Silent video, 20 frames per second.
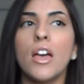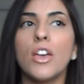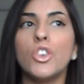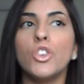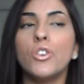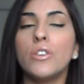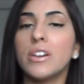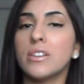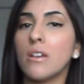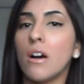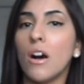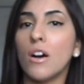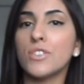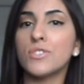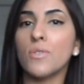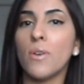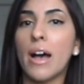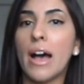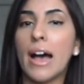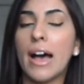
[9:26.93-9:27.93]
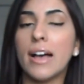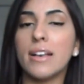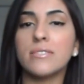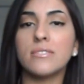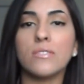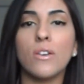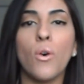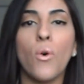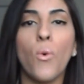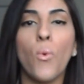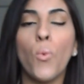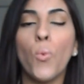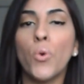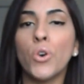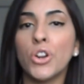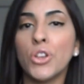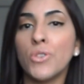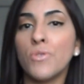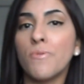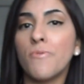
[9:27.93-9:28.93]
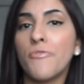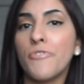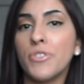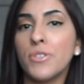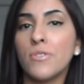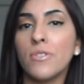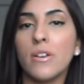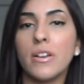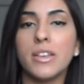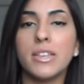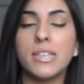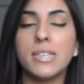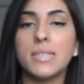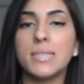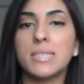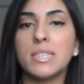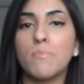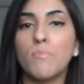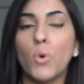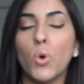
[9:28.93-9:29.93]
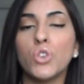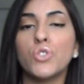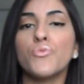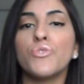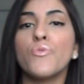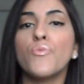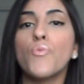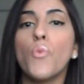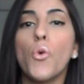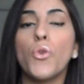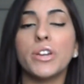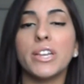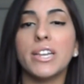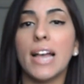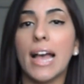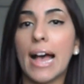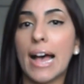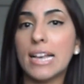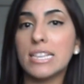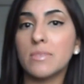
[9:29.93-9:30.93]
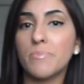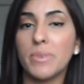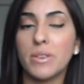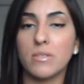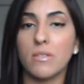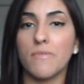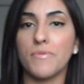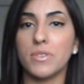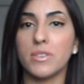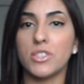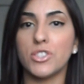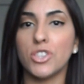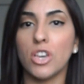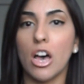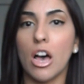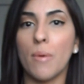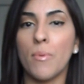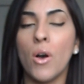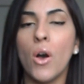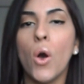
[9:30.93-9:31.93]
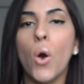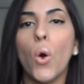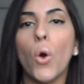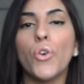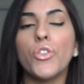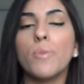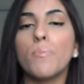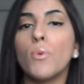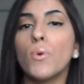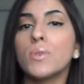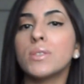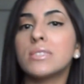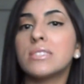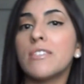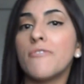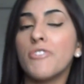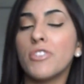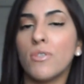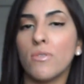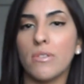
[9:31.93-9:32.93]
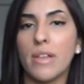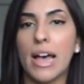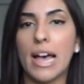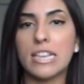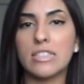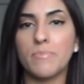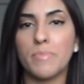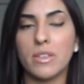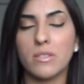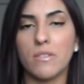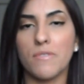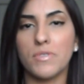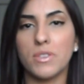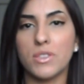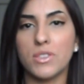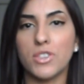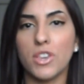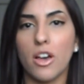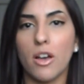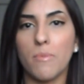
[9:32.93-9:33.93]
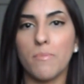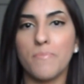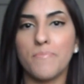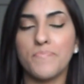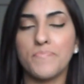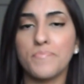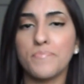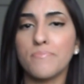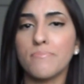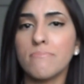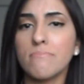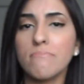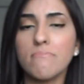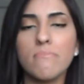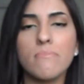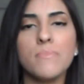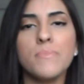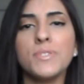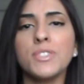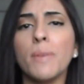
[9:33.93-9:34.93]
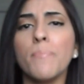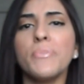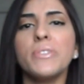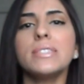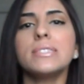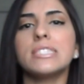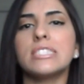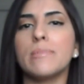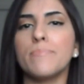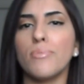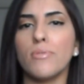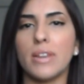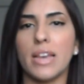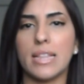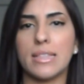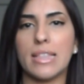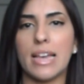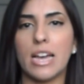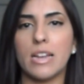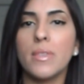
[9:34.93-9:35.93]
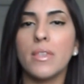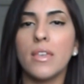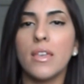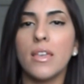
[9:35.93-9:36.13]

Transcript: You can also ask, what do you feel is the most rewarding aspect of this job, or the most difficult aspect of this job? Something simple like that.